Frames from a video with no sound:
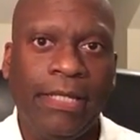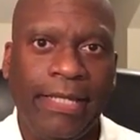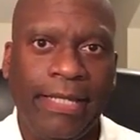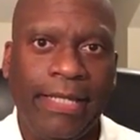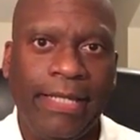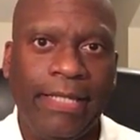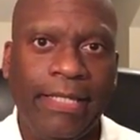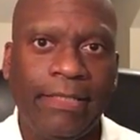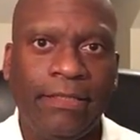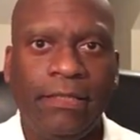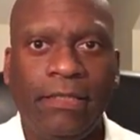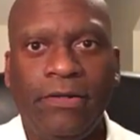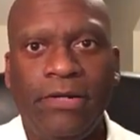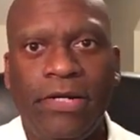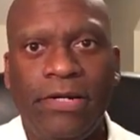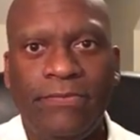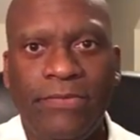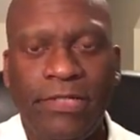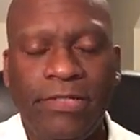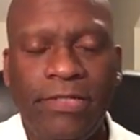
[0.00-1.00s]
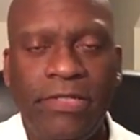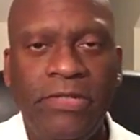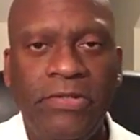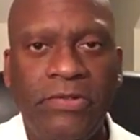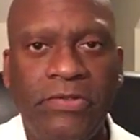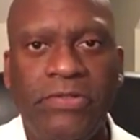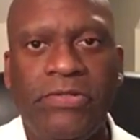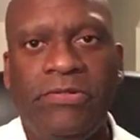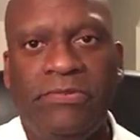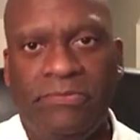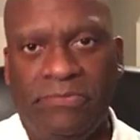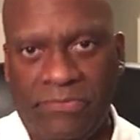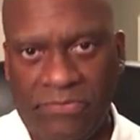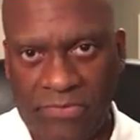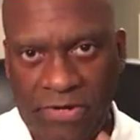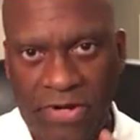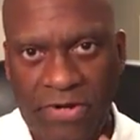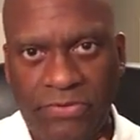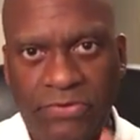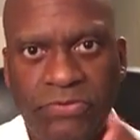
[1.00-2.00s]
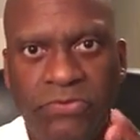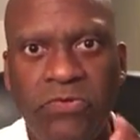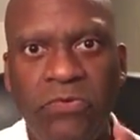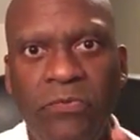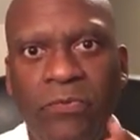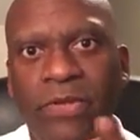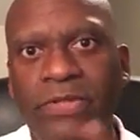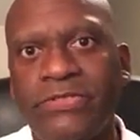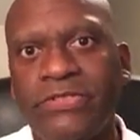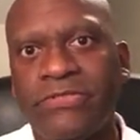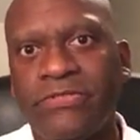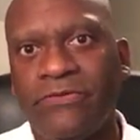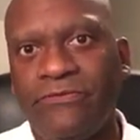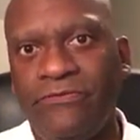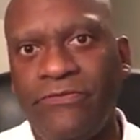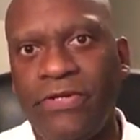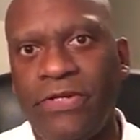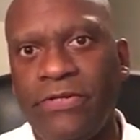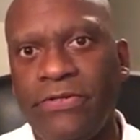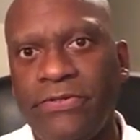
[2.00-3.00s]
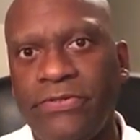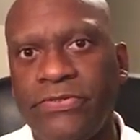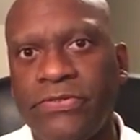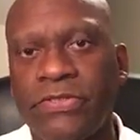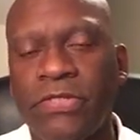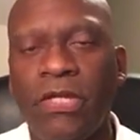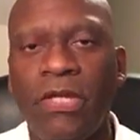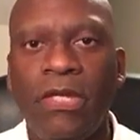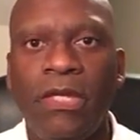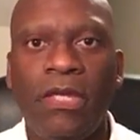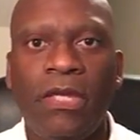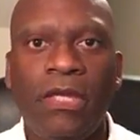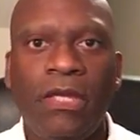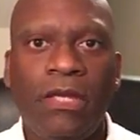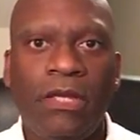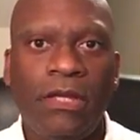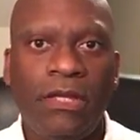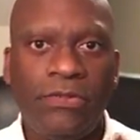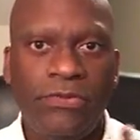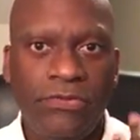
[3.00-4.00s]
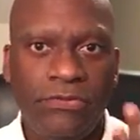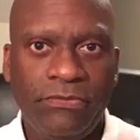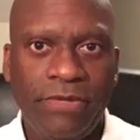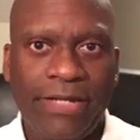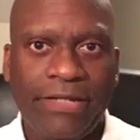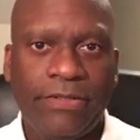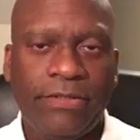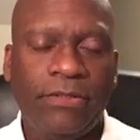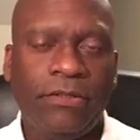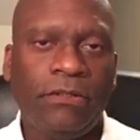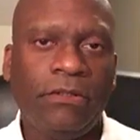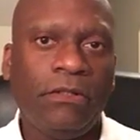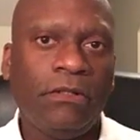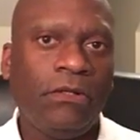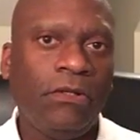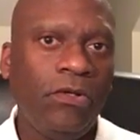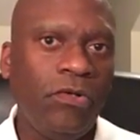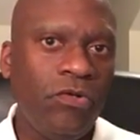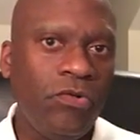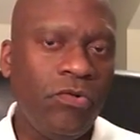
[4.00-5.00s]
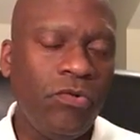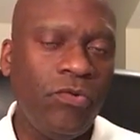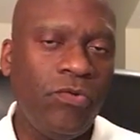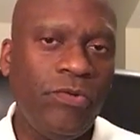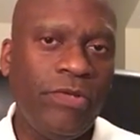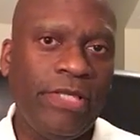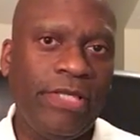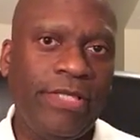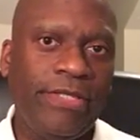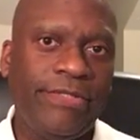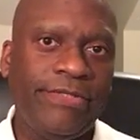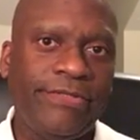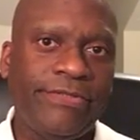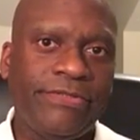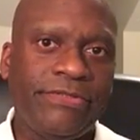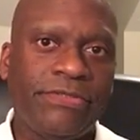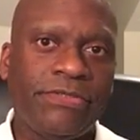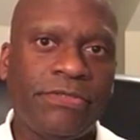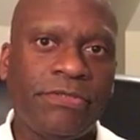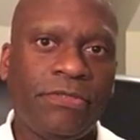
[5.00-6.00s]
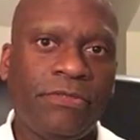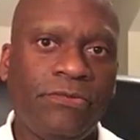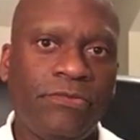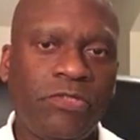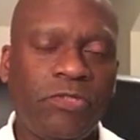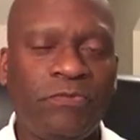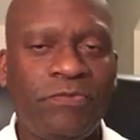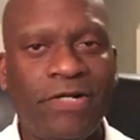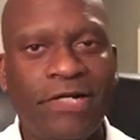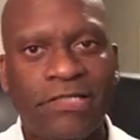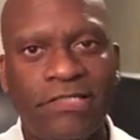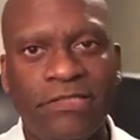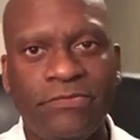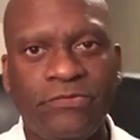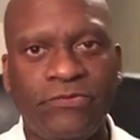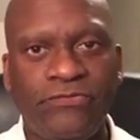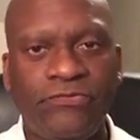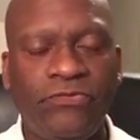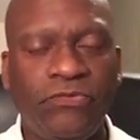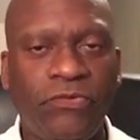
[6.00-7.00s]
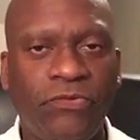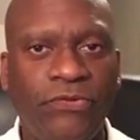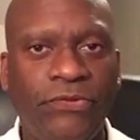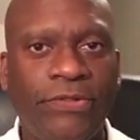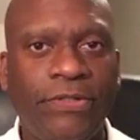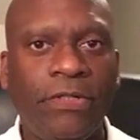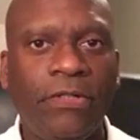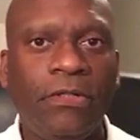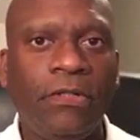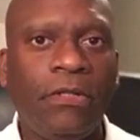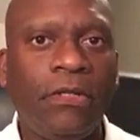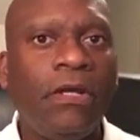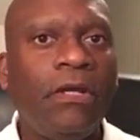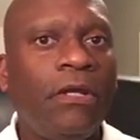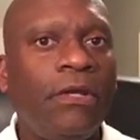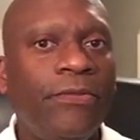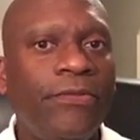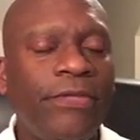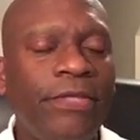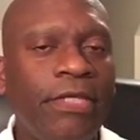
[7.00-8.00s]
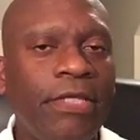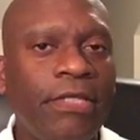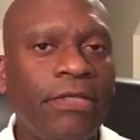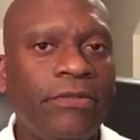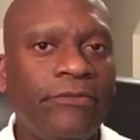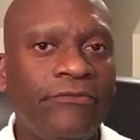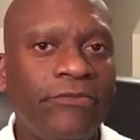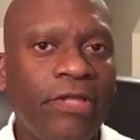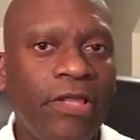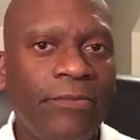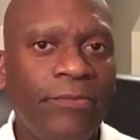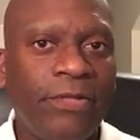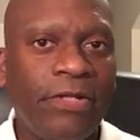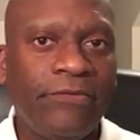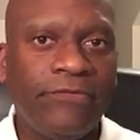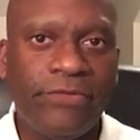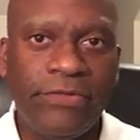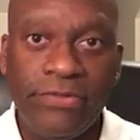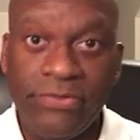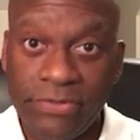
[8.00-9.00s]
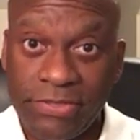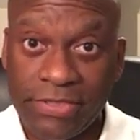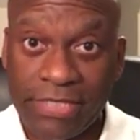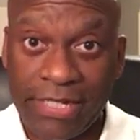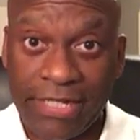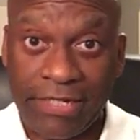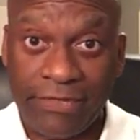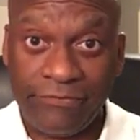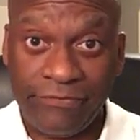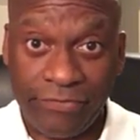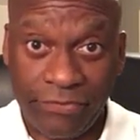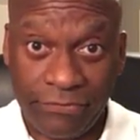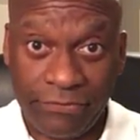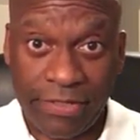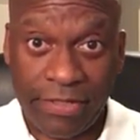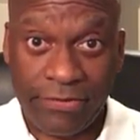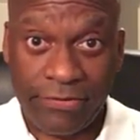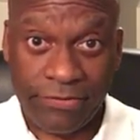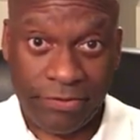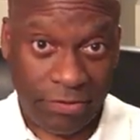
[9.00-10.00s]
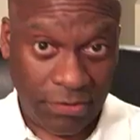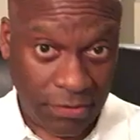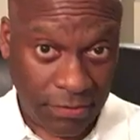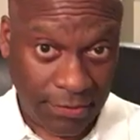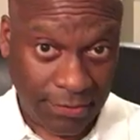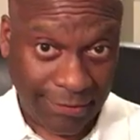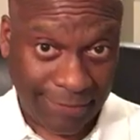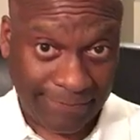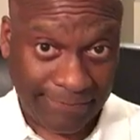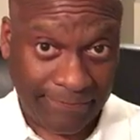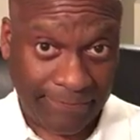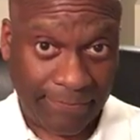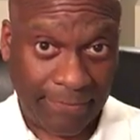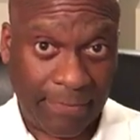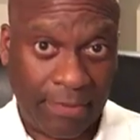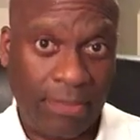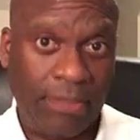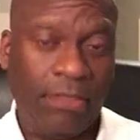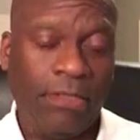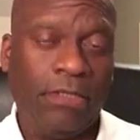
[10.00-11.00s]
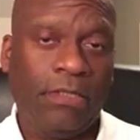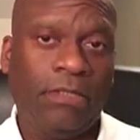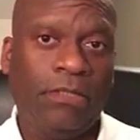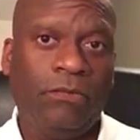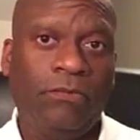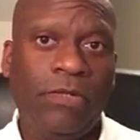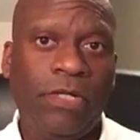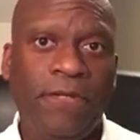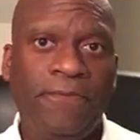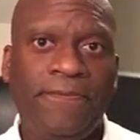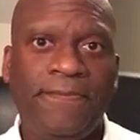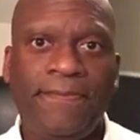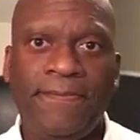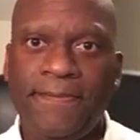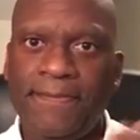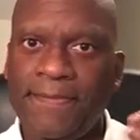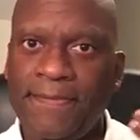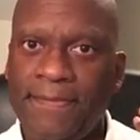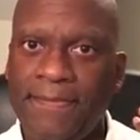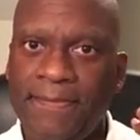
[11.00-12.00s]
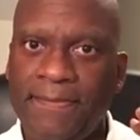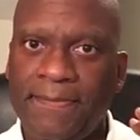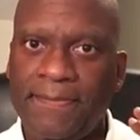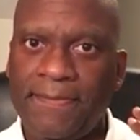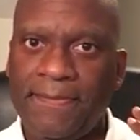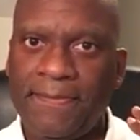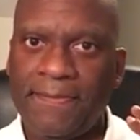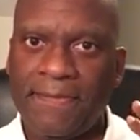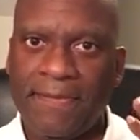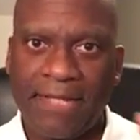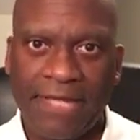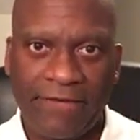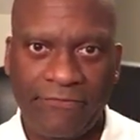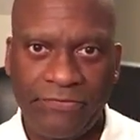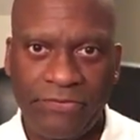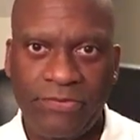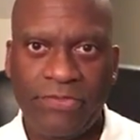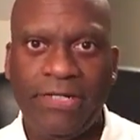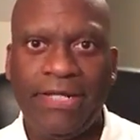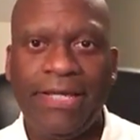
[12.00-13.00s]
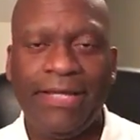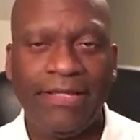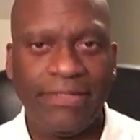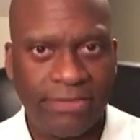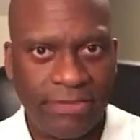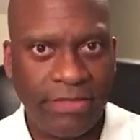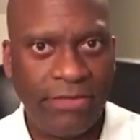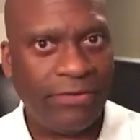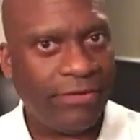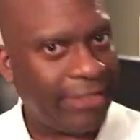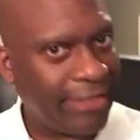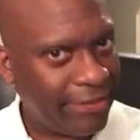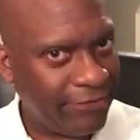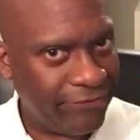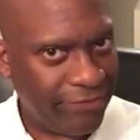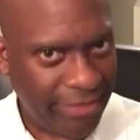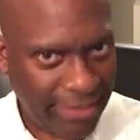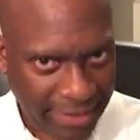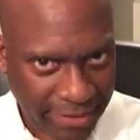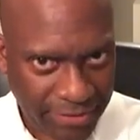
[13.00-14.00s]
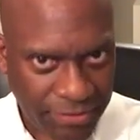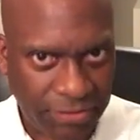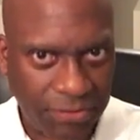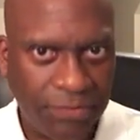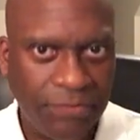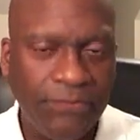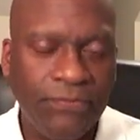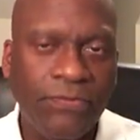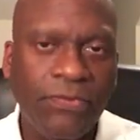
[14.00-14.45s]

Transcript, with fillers: and Larry McNeil, and Raiders' new business affairs director, who is responsible for the development of a new stadium for the Raiders in Oakland. Well, after today, I can tell you I have the answer.